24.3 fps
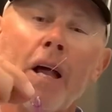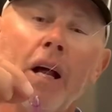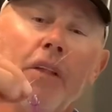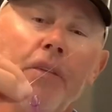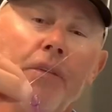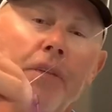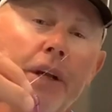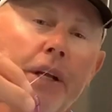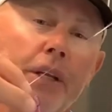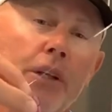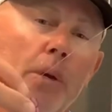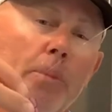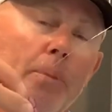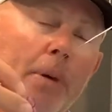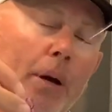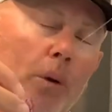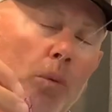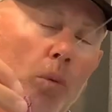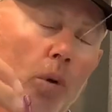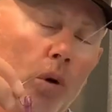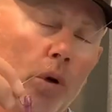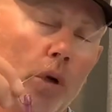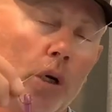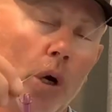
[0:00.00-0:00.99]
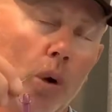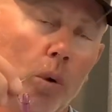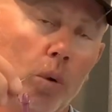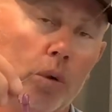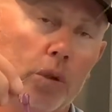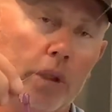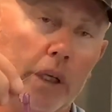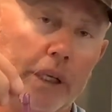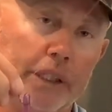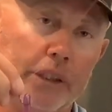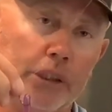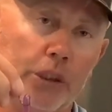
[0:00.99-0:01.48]
then you may want to go
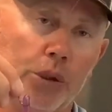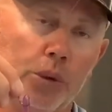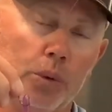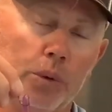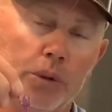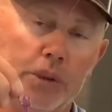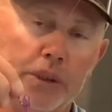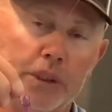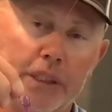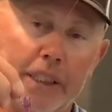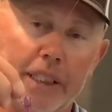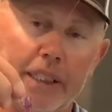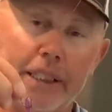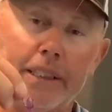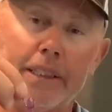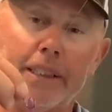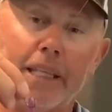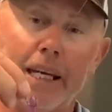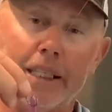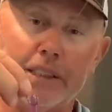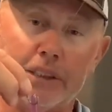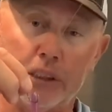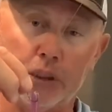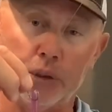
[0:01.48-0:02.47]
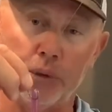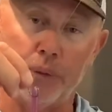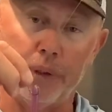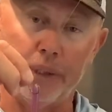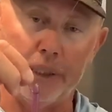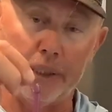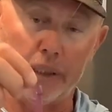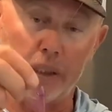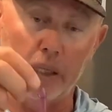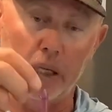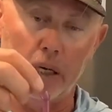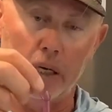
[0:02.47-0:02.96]
and use the Texas rig
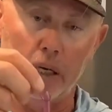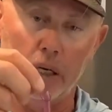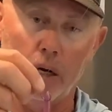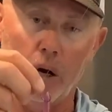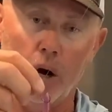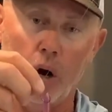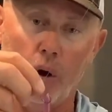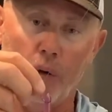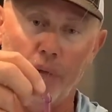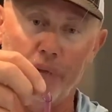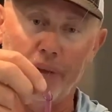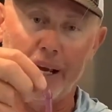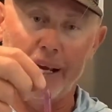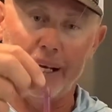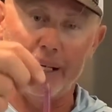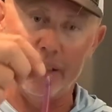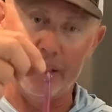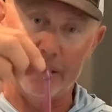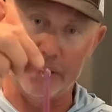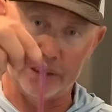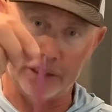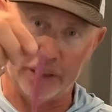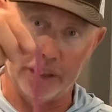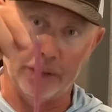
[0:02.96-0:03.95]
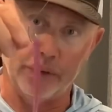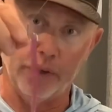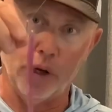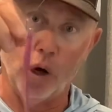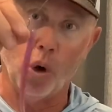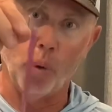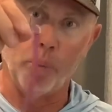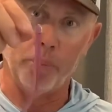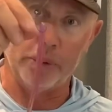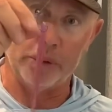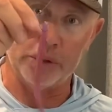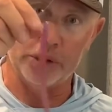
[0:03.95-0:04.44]
on that instead of the
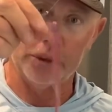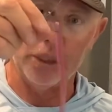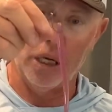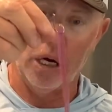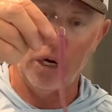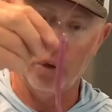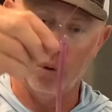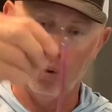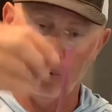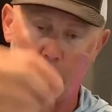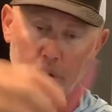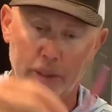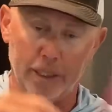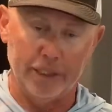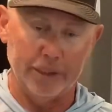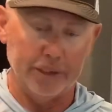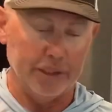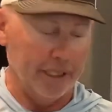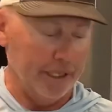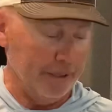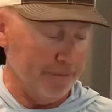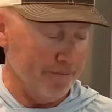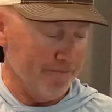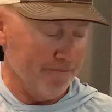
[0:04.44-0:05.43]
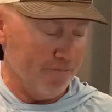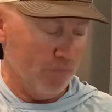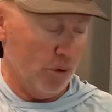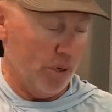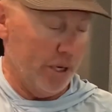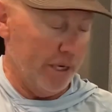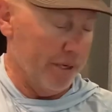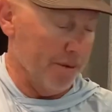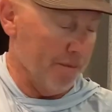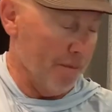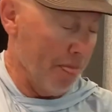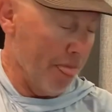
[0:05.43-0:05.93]
open stop hook like that. All
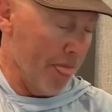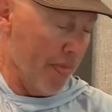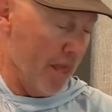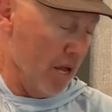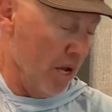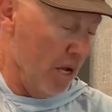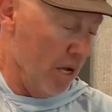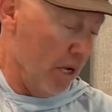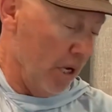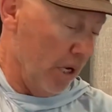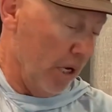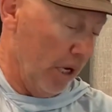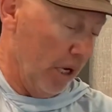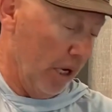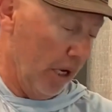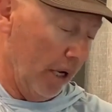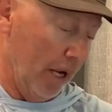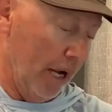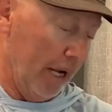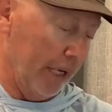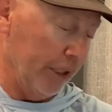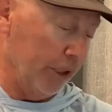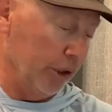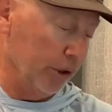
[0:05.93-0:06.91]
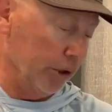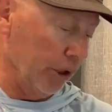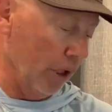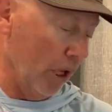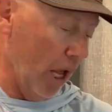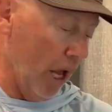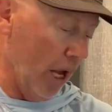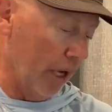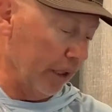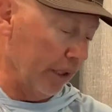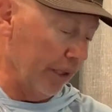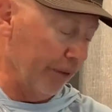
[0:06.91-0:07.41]
right. I use a
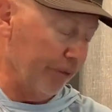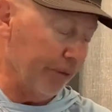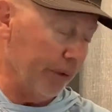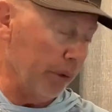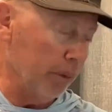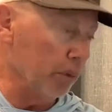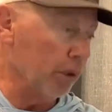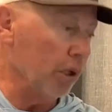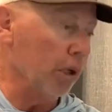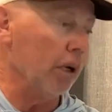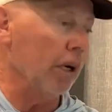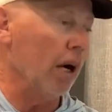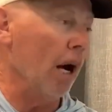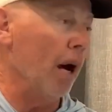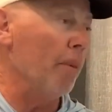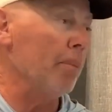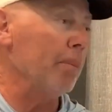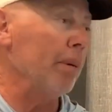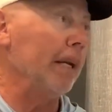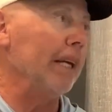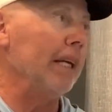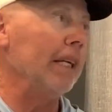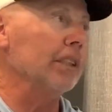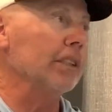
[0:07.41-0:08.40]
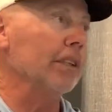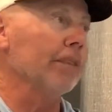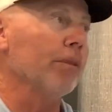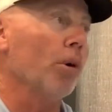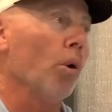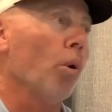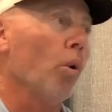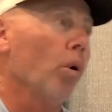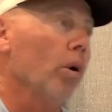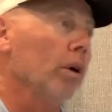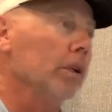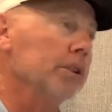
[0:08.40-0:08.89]
lot of different companies, of
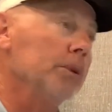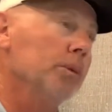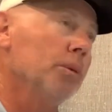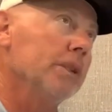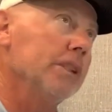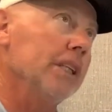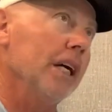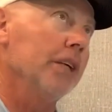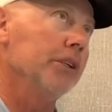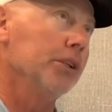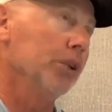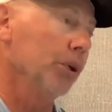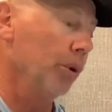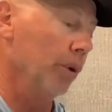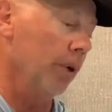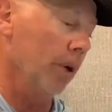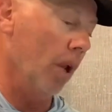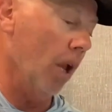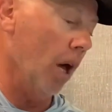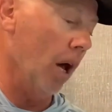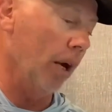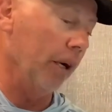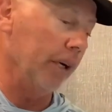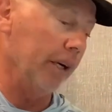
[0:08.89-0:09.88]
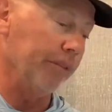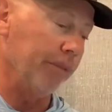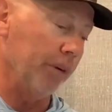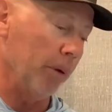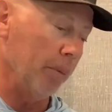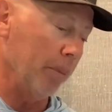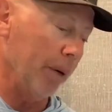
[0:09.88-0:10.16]
course, which I do in a lot of different